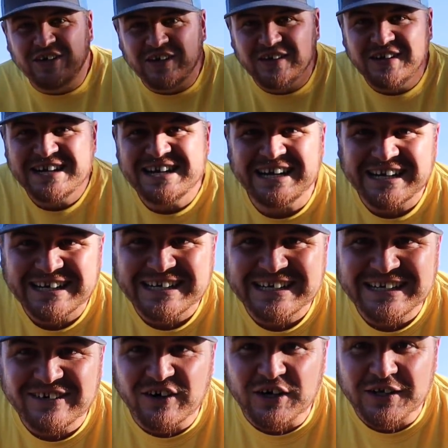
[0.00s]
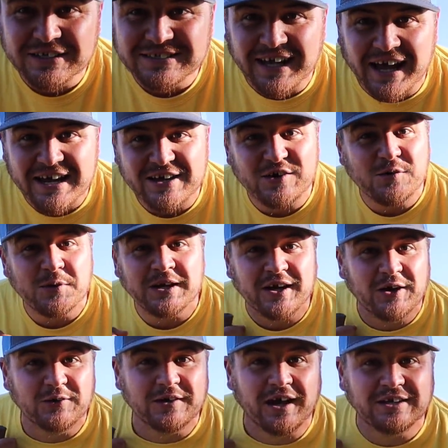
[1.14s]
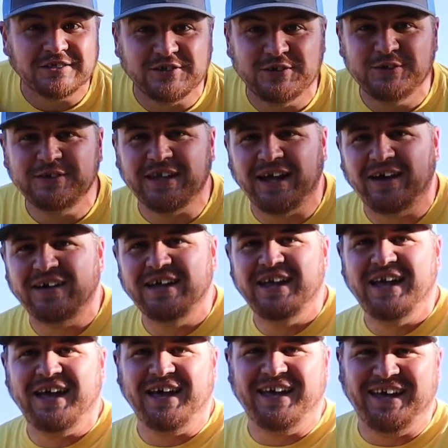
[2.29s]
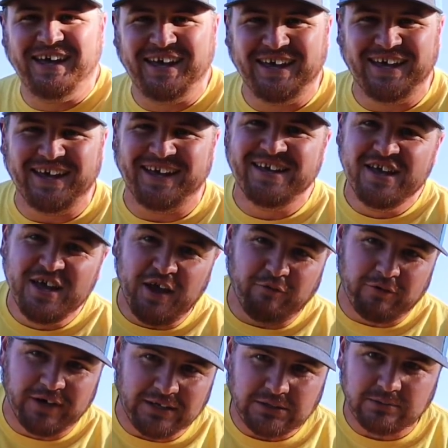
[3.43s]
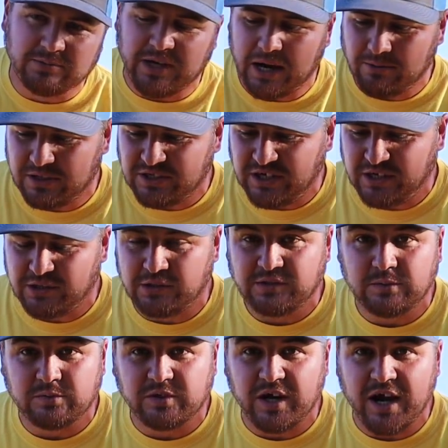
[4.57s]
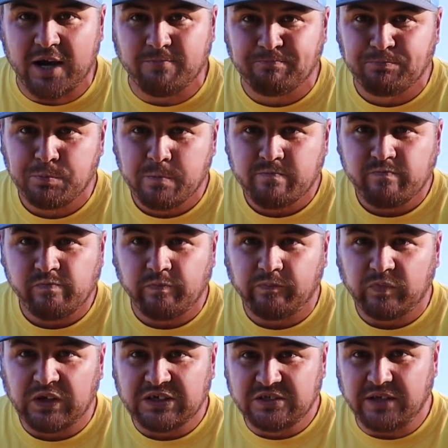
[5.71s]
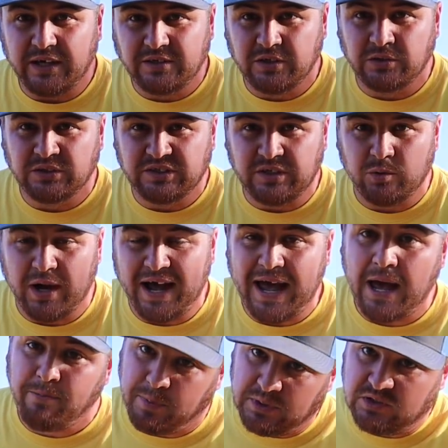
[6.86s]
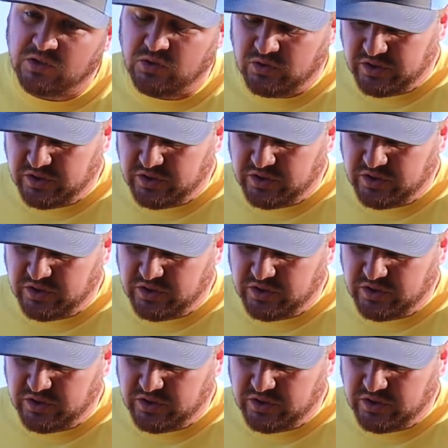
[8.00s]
you what it looks like when a goat knocks your tooth out. If you're not subscribed to the channel, subscribe. Stay tuned to see what happens to